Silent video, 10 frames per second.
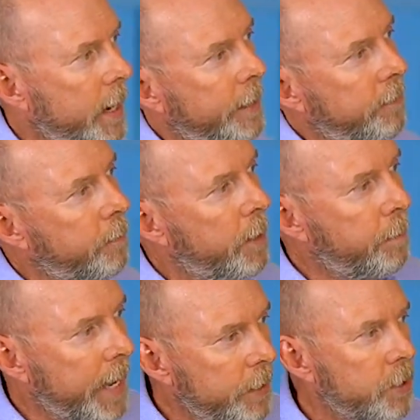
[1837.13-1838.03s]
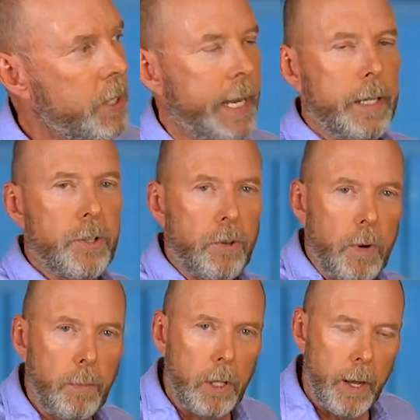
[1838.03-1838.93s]
I flip the pages. I can
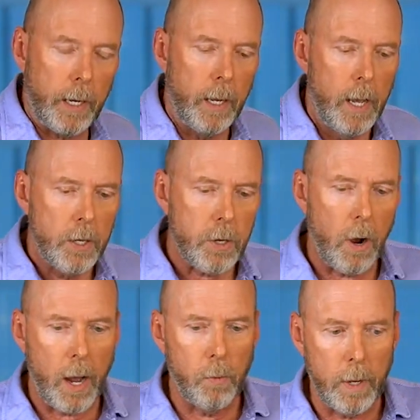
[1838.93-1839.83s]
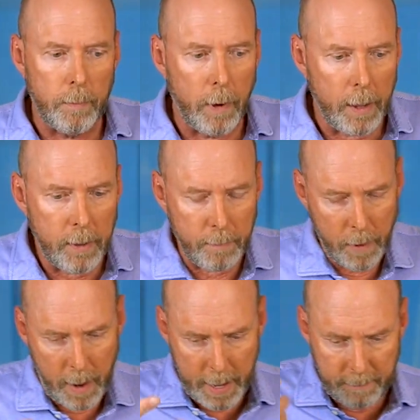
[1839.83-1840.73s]
scribble on it. So I want my
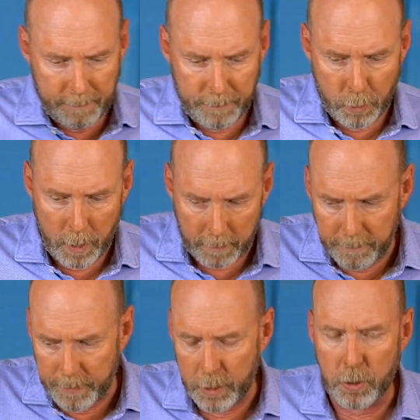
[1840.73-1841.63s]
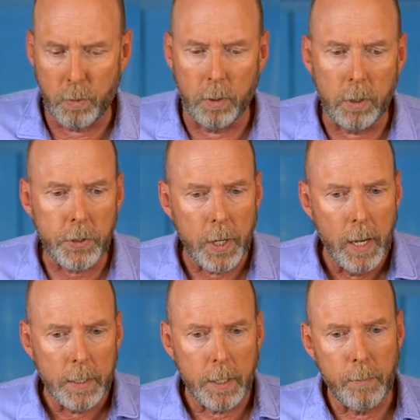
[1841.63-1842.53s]
visuals
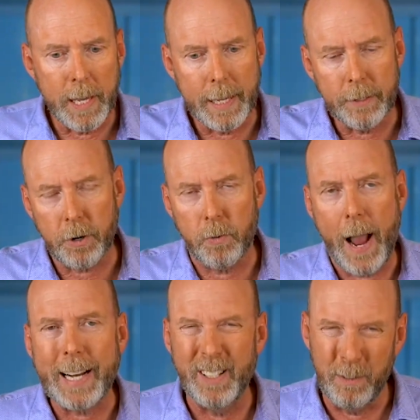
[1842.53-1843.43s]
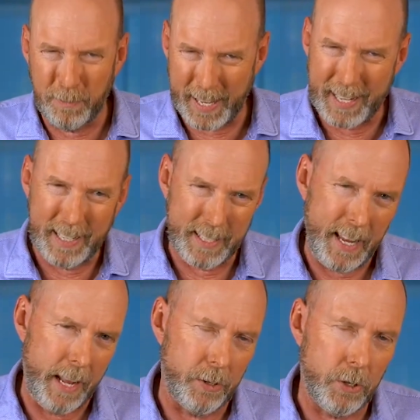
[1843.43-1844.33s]
to be interactive in the
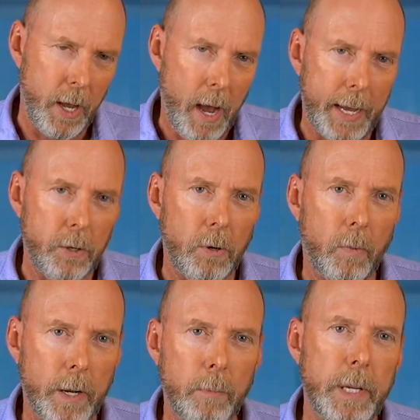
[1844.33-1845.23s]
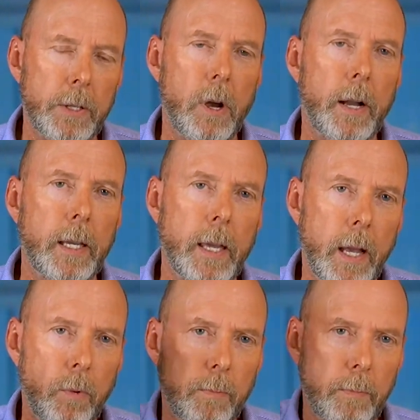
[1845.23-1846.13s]
sense. I don't want to be a talking
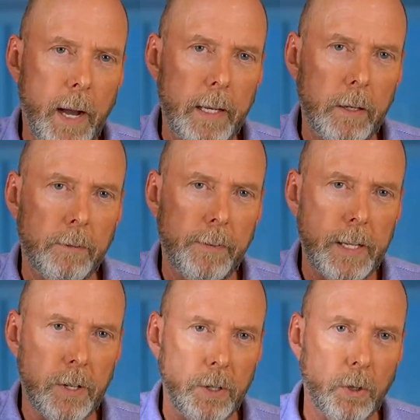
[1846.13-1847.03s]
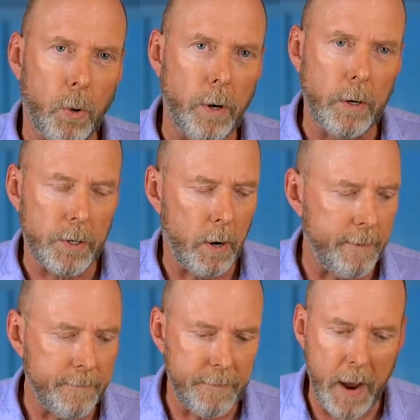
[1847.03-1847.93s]
head with my little face in the corner. So I
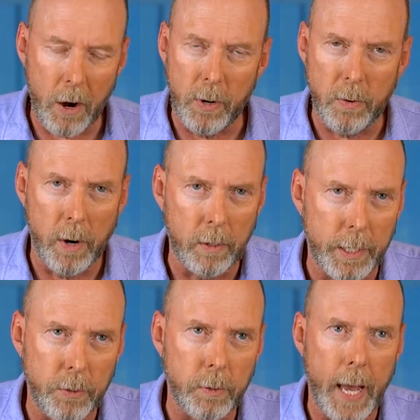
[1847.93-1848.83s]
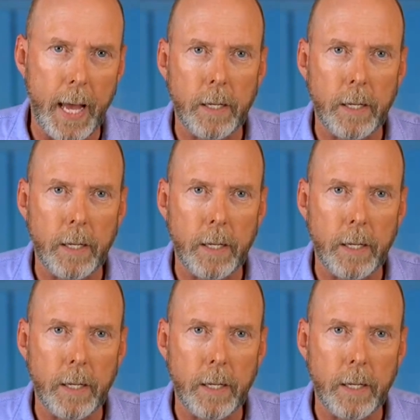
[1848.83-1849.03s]
very rarely do that.